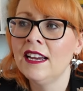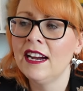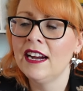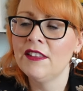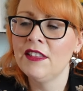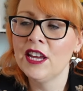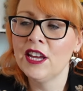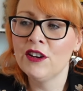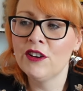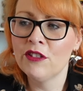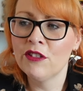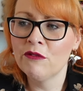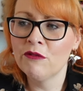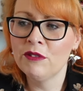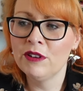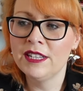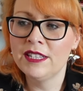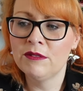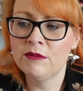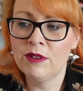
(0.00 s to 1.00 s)
I think another
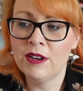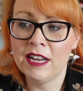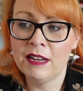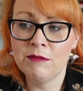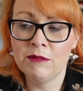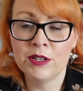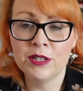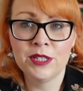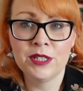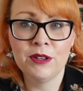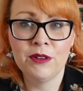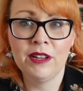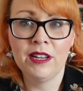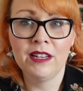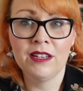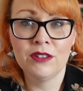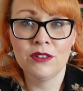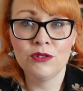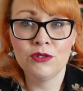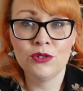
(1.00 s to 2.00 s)
reason why I'm not
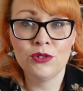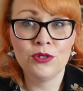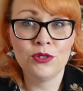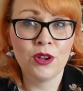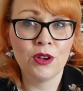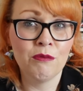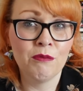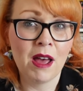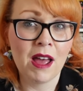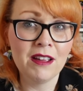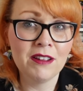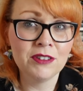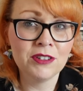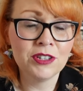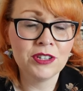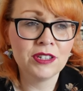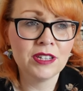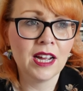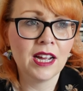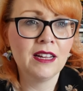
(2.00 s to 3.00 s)
sewing so
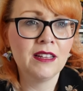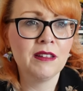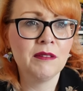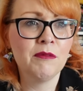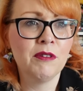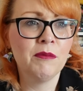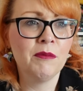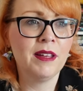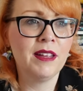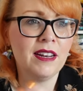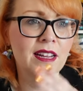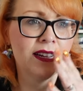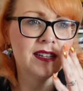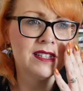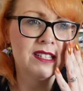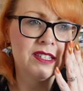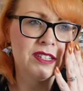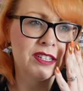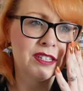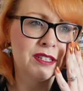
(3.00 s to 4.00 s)
much at the moment
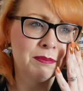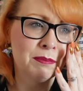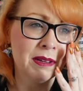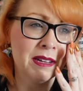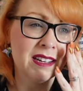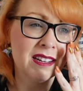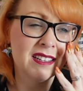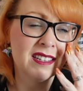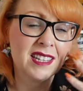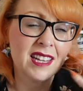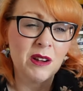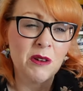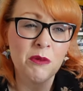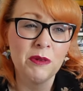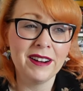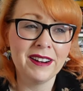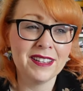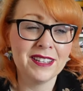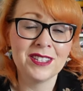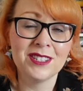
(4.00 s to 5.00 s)
is just because, like,
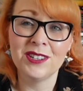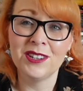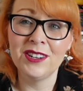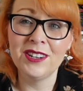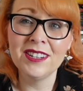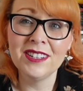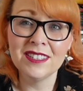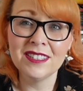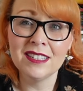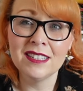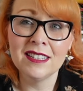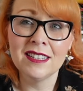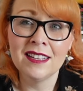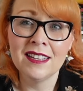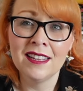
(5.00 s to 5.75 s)
where to start?